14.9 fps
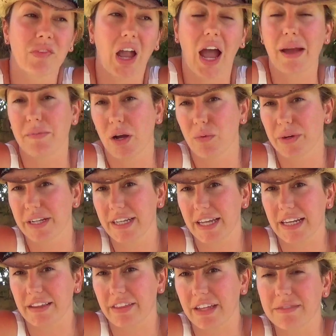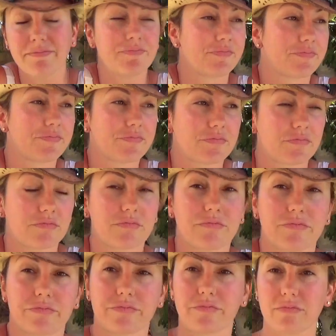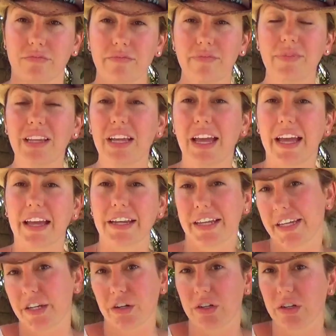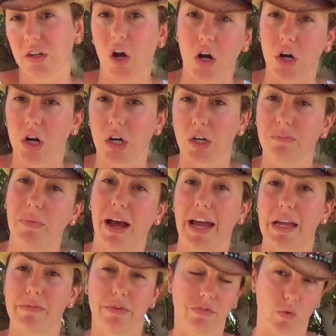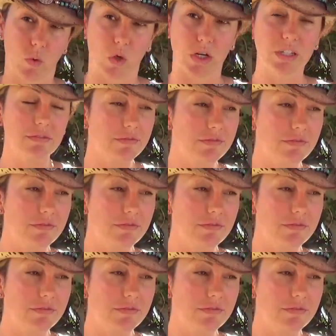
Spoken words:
I'm not wearing anything. And here are my before.